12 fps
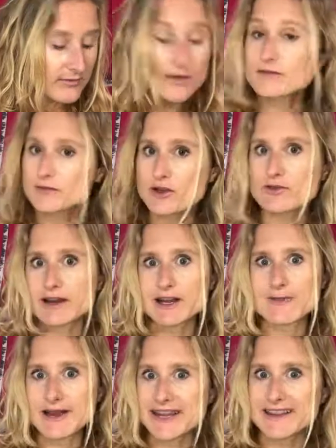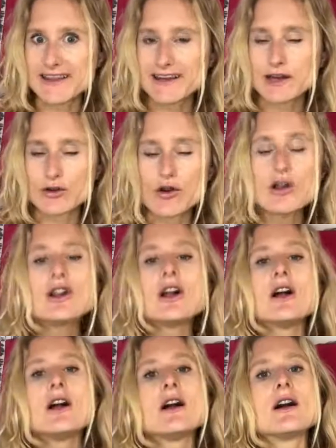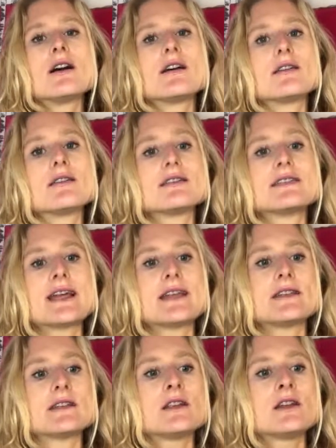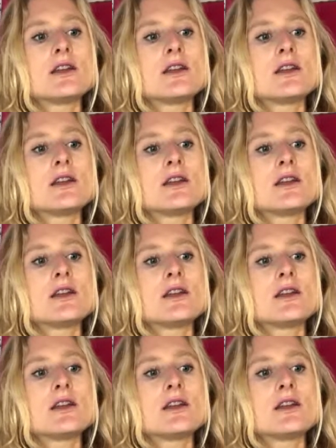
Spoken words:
not recommending that at all, then